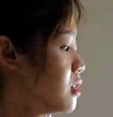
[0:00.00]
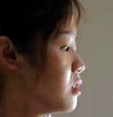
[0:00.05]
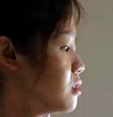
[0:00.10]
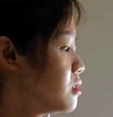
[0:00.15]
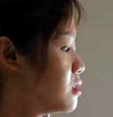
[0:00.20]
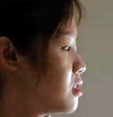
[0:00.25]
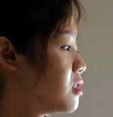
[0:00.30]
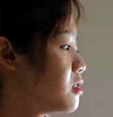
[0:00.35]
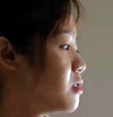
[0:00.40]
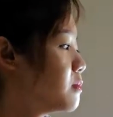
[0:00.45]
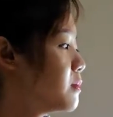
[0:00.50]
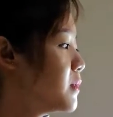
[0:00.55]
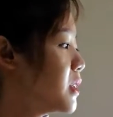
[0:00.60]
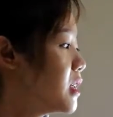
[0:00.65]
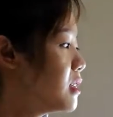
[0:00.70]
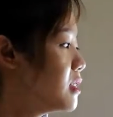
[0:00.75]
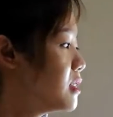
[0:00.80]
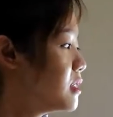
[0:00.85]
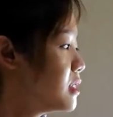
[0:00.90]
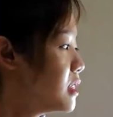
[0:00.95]
So
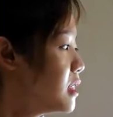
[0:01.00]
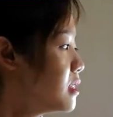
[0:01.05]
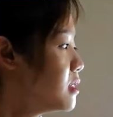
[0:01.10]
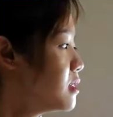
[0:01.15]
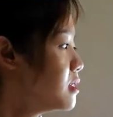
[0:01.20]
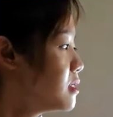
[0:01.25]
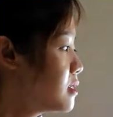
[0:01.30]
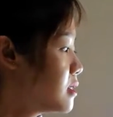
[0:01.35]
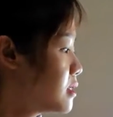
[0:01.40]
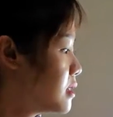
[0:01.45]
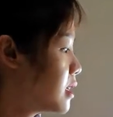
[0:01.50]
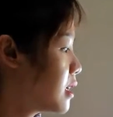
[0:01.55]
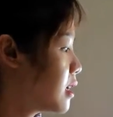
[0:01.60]
since